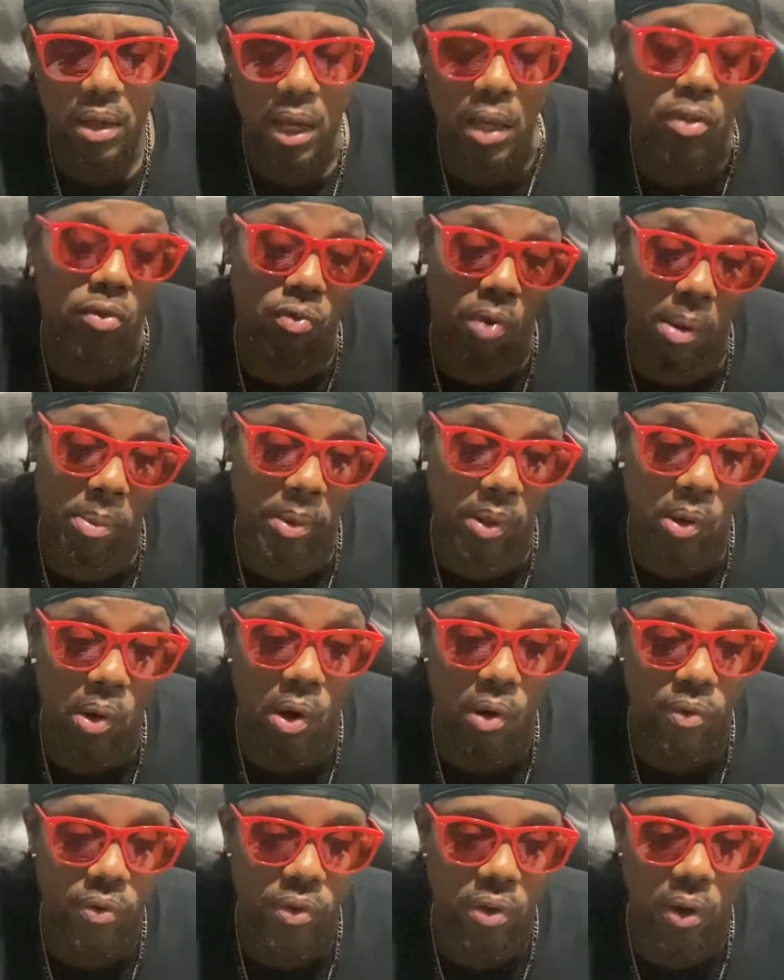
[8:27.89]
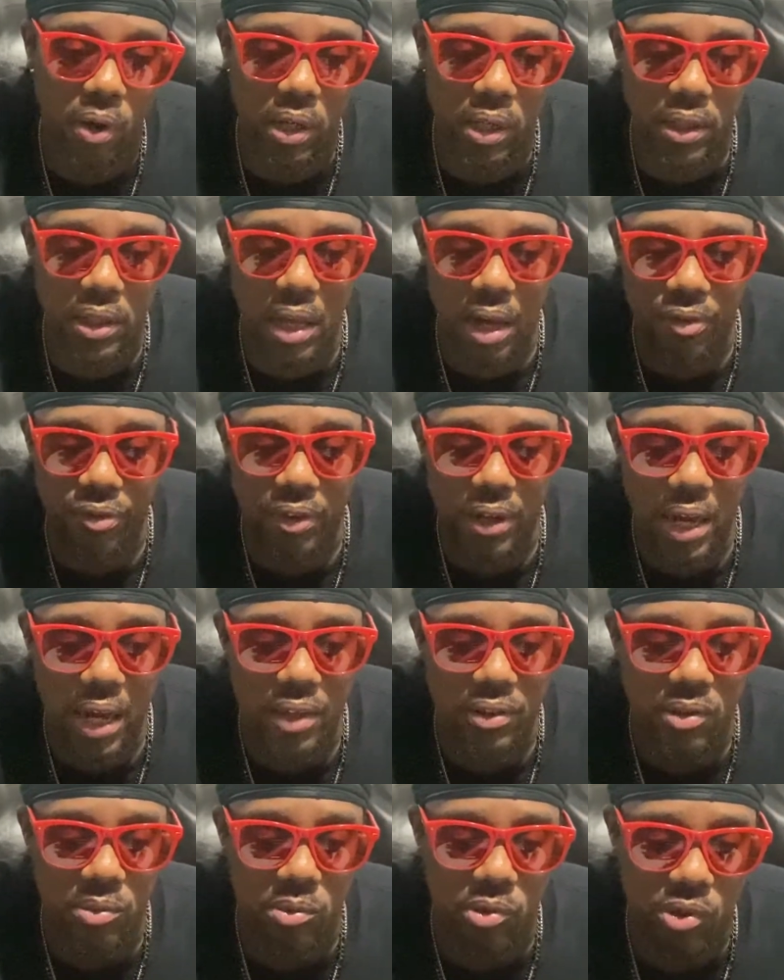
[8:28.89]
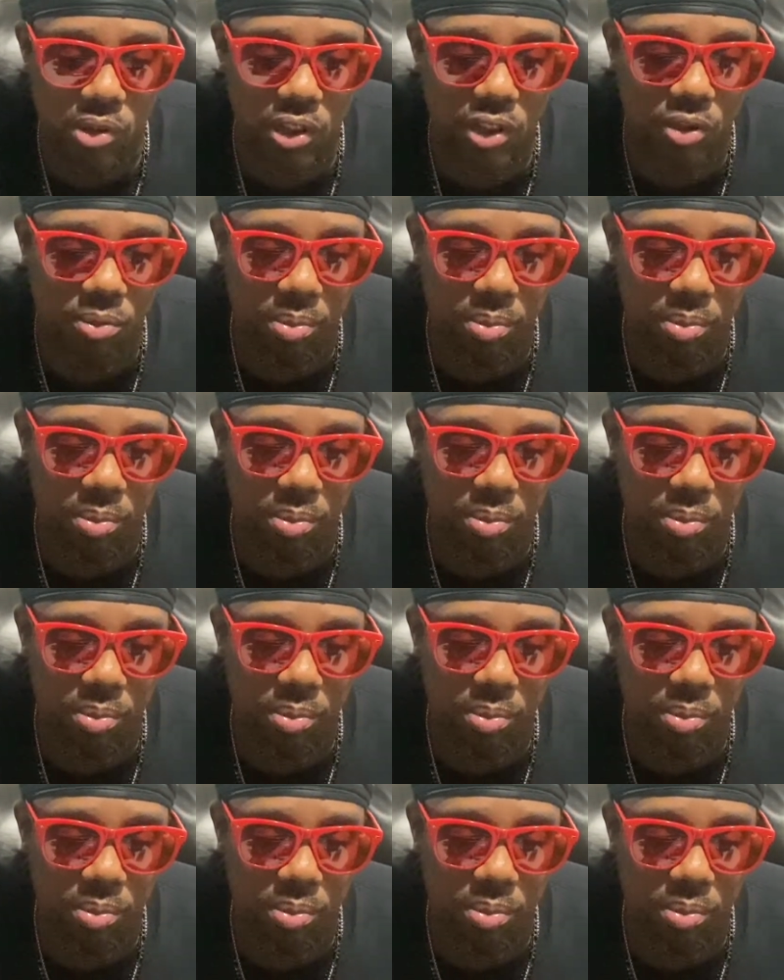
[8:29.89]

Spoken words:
It's rubbing off, so he definitely has some joints.